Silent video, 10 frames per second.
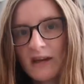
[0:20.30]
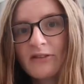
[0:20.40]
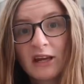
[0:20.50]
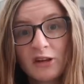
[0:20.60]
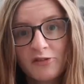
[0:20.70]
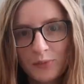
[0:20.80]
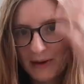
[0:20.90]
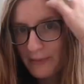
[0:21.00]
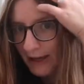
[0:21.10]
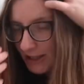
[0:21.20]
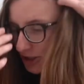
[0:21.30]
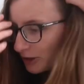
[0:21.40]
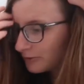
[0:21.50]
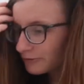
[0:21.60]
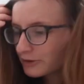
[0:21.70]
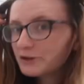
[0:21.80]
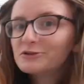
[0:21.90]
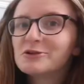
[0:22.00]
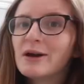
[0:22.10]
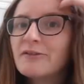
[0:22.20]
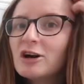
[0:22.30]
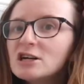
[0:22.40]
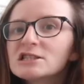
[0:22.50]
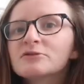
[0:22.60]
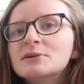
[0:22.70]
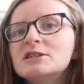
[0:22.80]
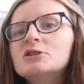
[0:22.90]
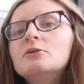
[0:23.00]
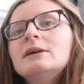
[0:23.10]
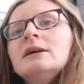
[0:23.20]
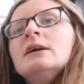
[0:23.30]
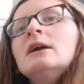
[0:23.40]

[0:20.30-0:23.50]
thank you for being patient for those who have asked me to do it.